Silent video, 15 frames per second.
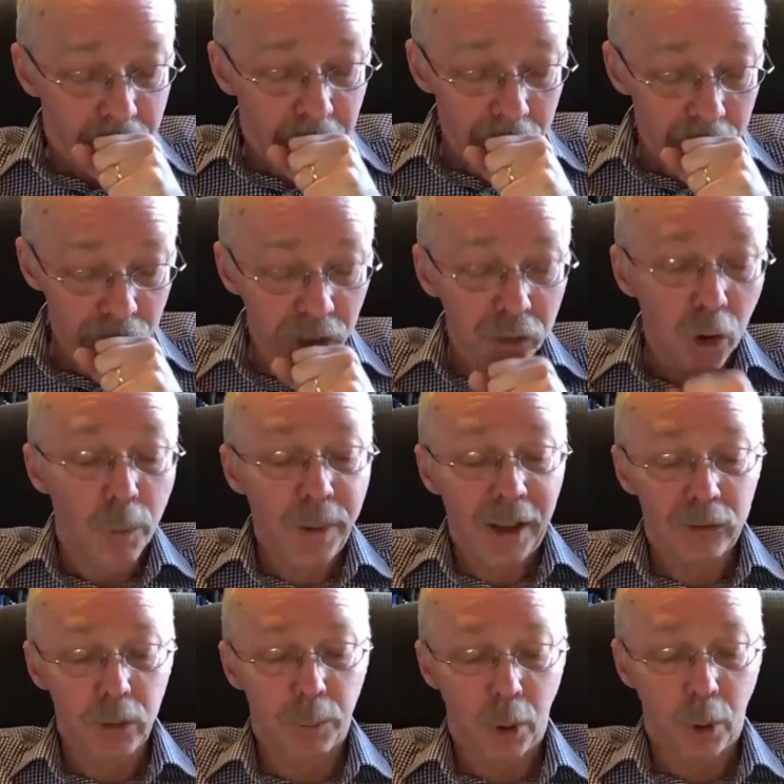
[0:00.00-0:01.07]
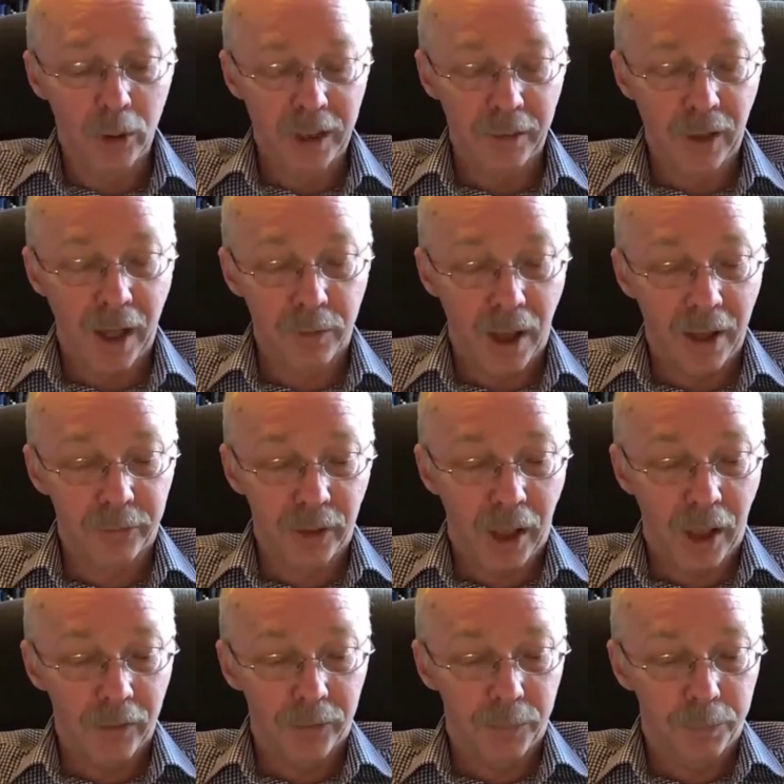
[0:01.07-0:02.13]
Just going back to a point
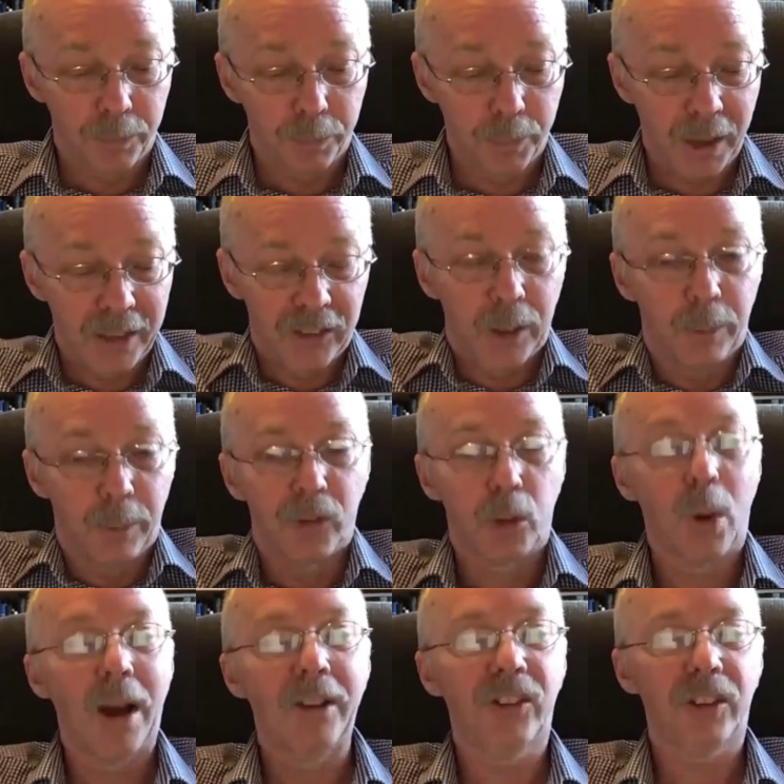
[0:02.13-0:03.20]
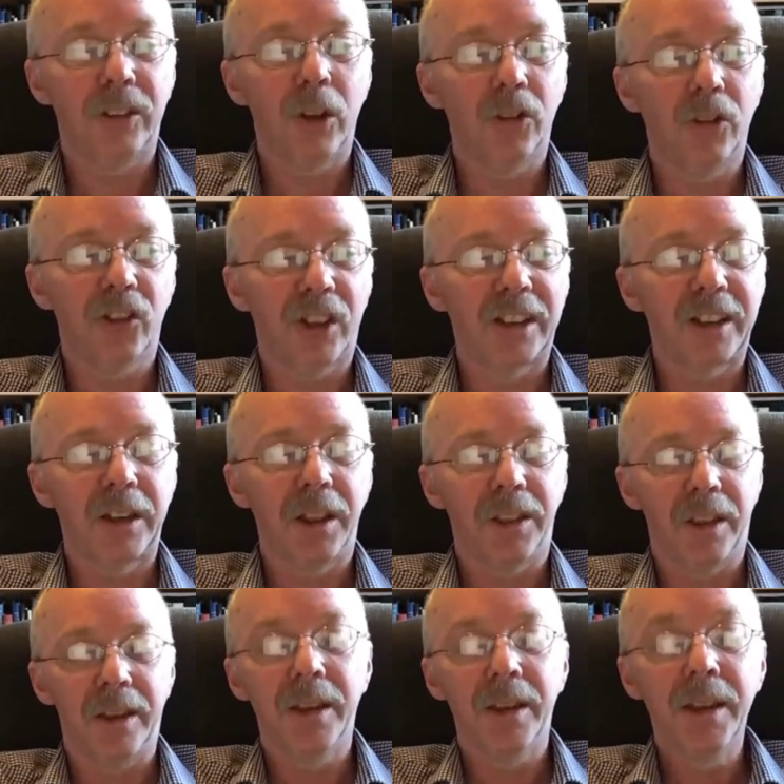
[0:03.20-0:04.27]
I've picked up twice and not said
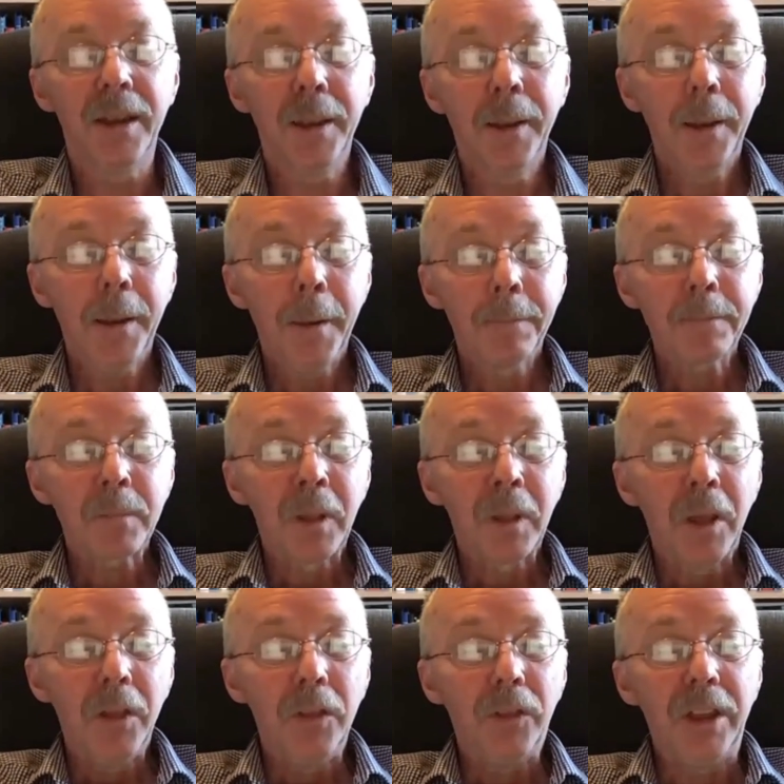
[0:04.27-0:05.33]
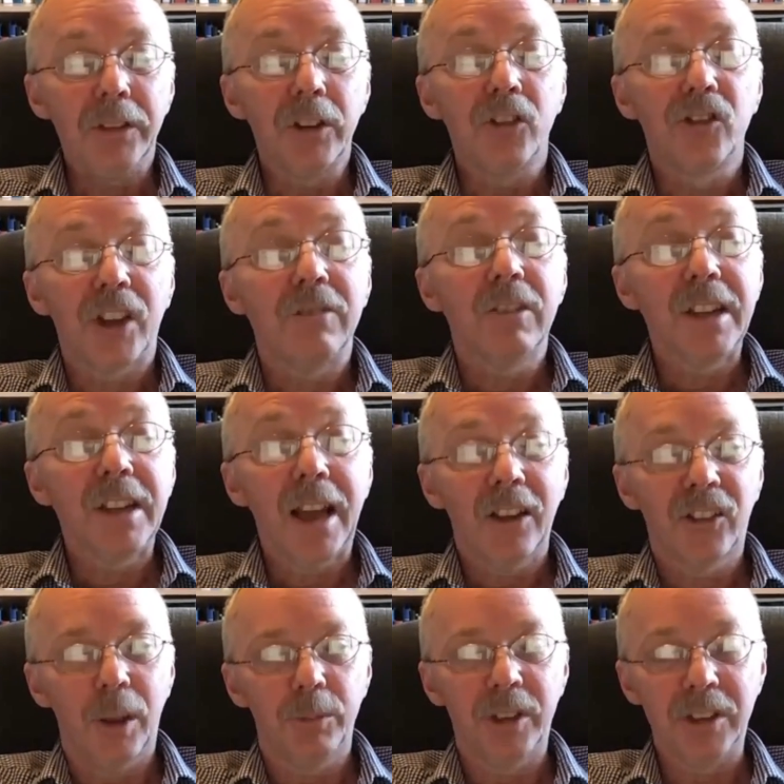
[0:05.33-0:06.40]
anything. The generally
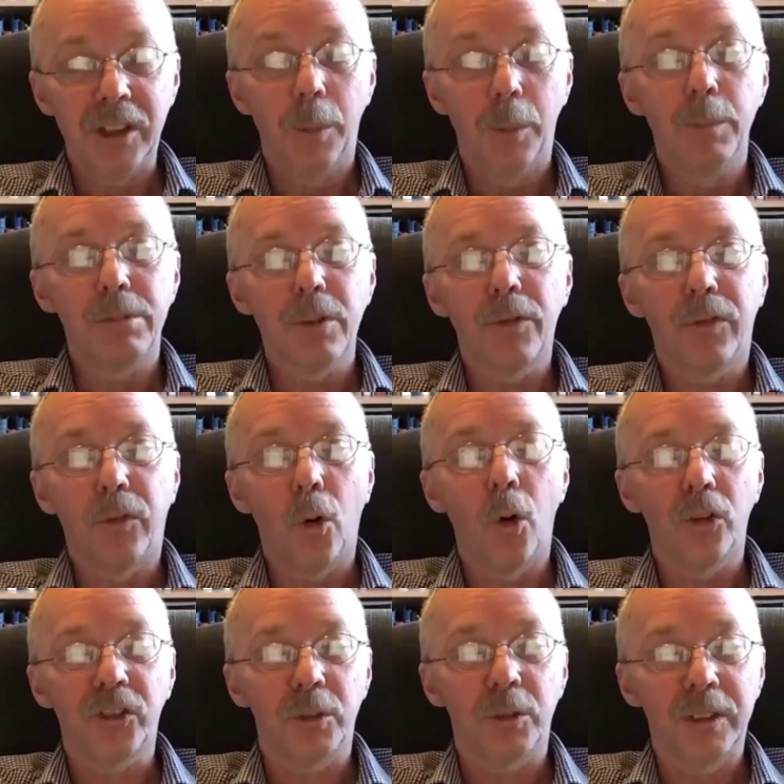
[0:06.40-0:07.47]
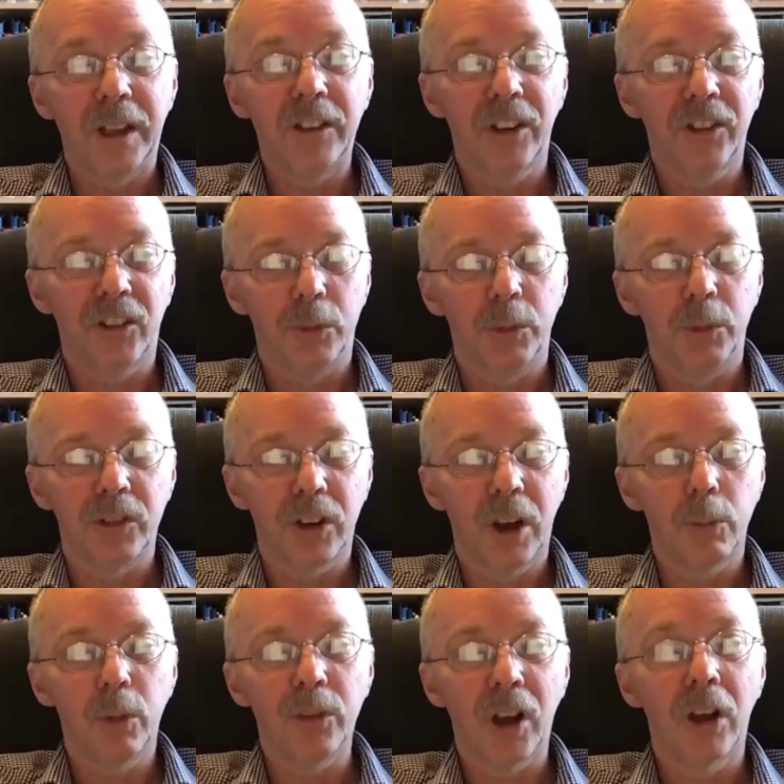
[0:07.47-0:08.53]
accepted number of forts in existence
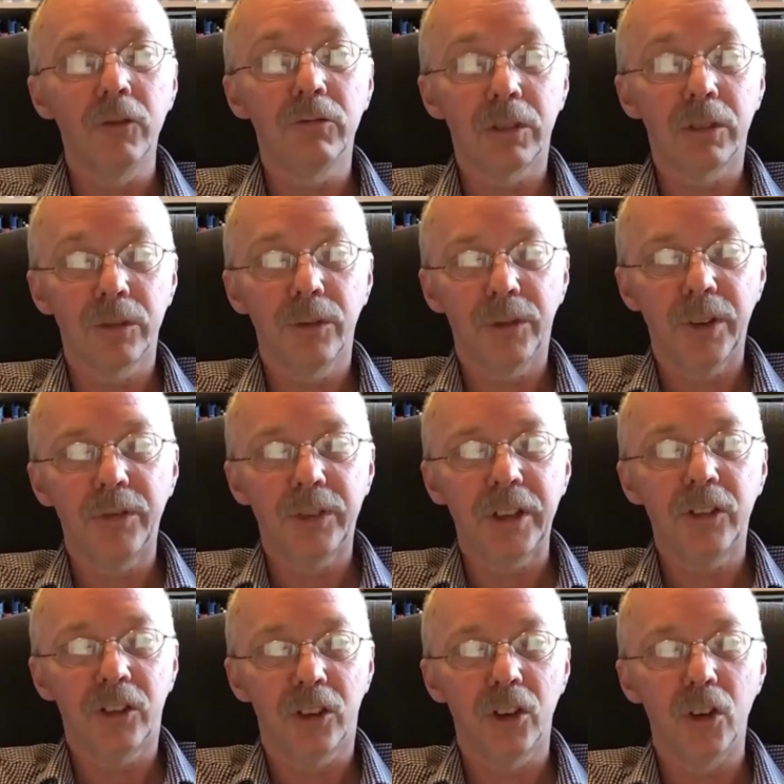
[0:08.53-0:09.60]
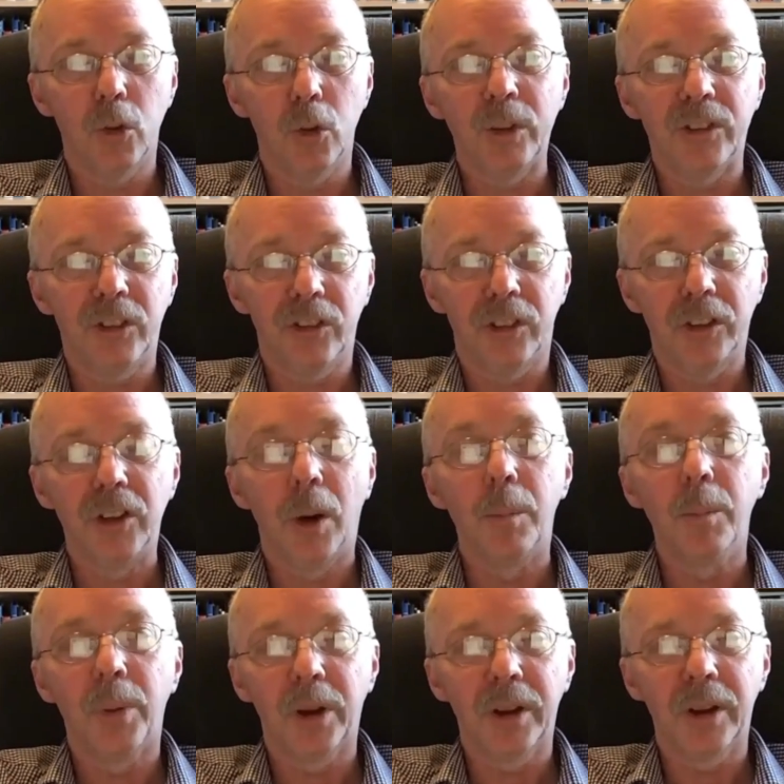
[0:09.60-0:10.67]
was 152, which is the
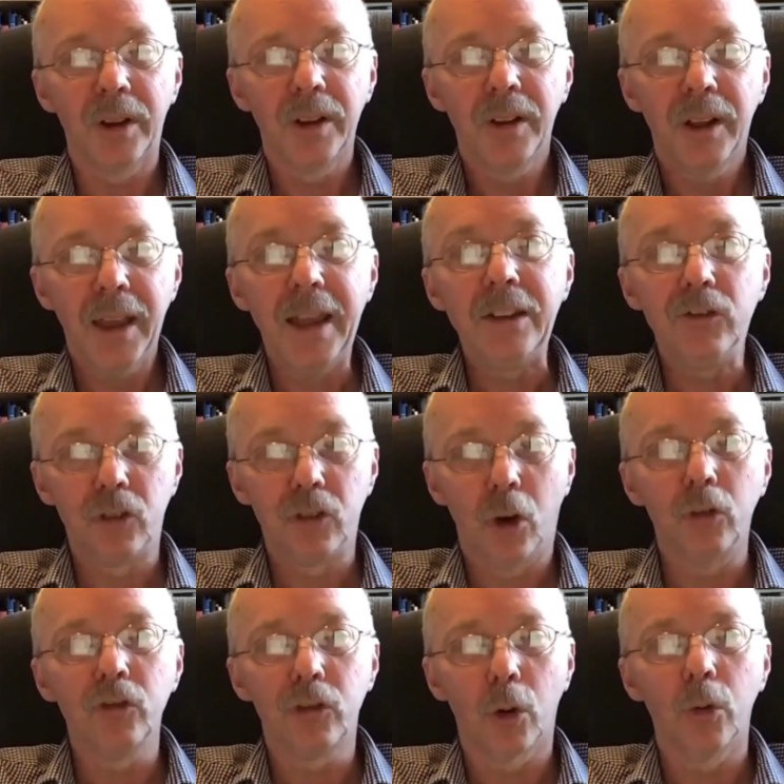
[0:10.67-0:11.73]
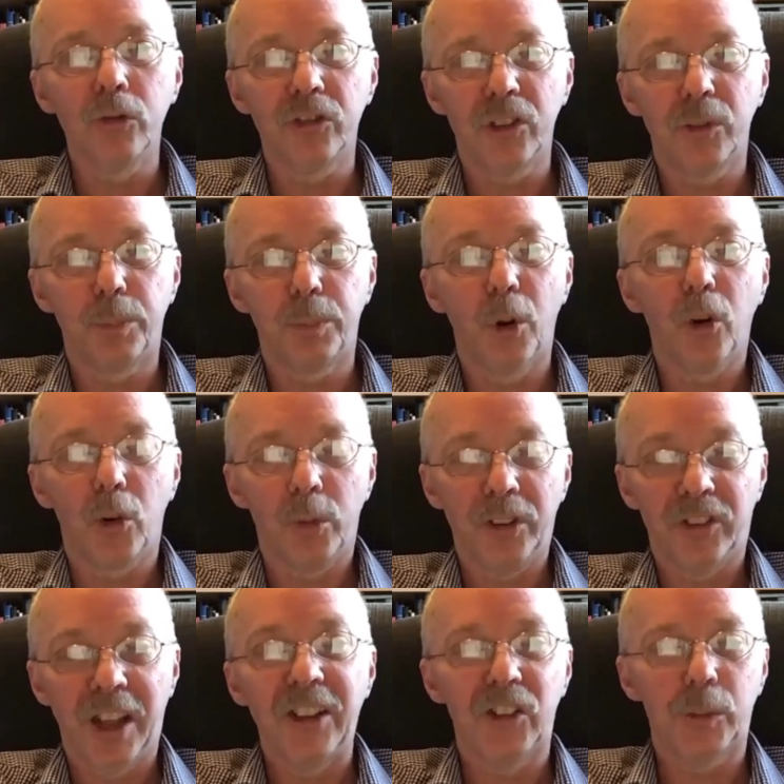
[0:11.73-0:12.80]
number in John Jones's book,
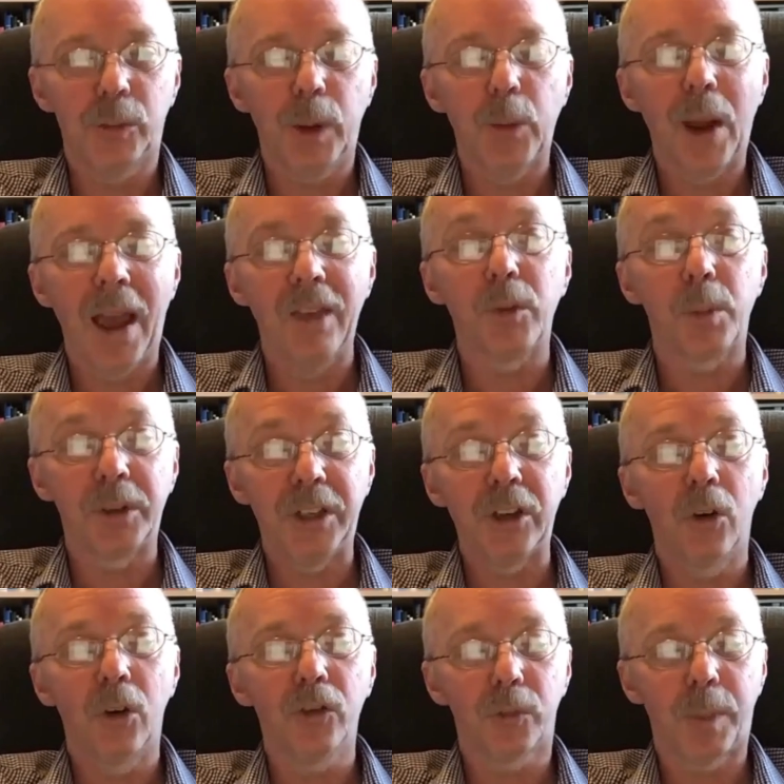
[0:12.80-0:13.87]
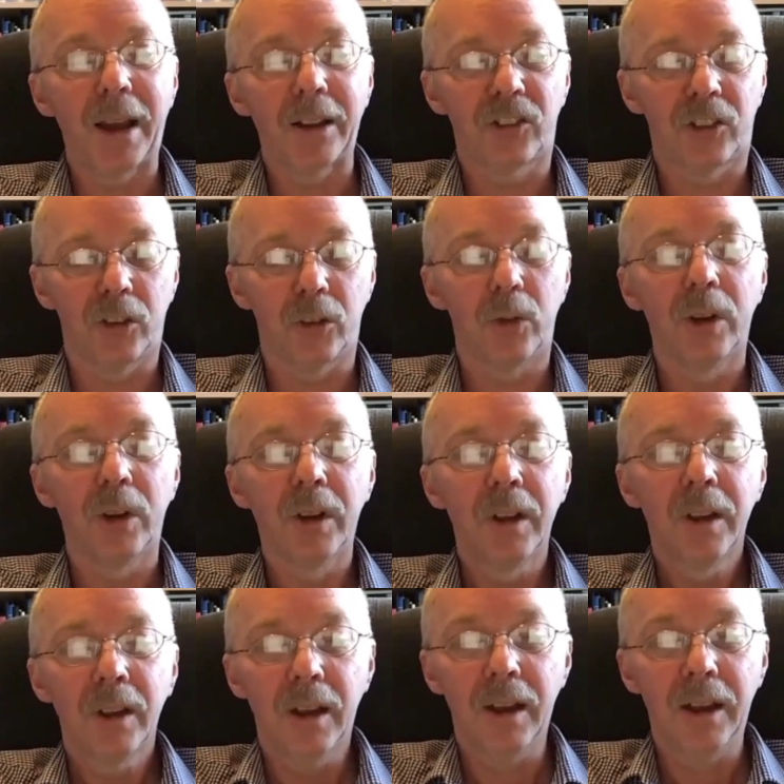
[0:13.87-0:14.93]
which tends to be where everybody goes back to.
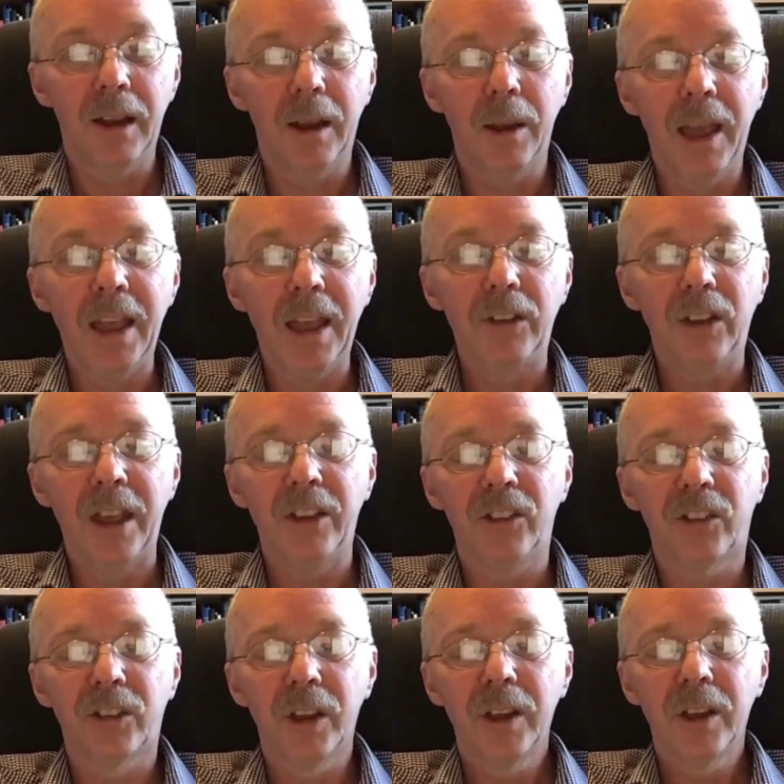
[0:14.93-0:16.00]
His